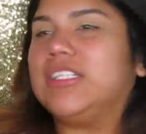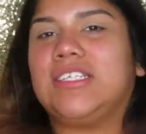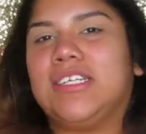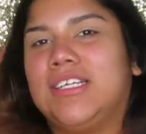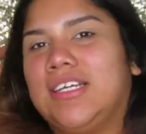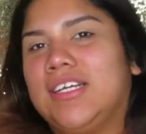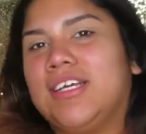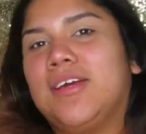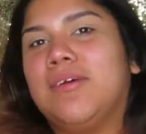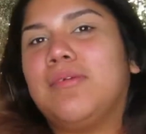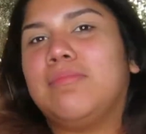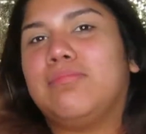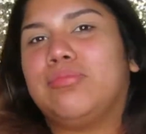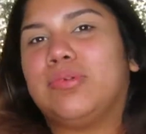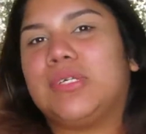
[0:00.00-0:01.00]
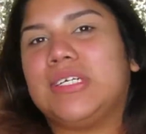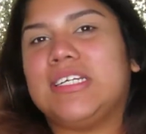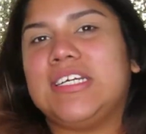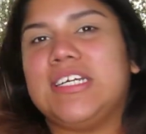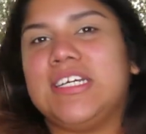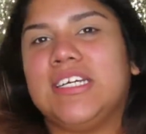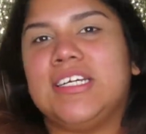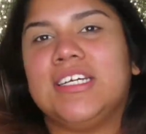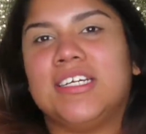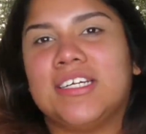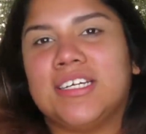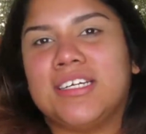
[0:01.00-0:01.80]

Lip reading: and pretty,